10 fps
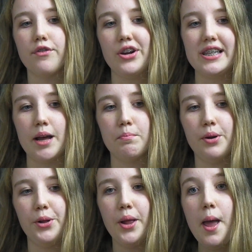for
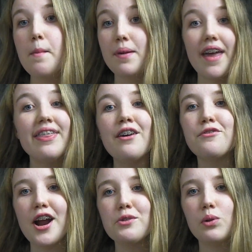example, but then their
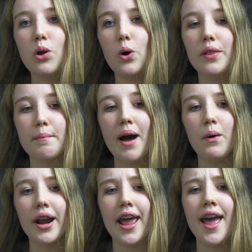friend will call them
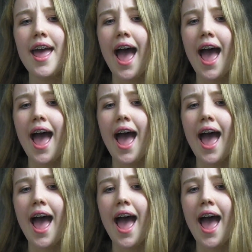out on it,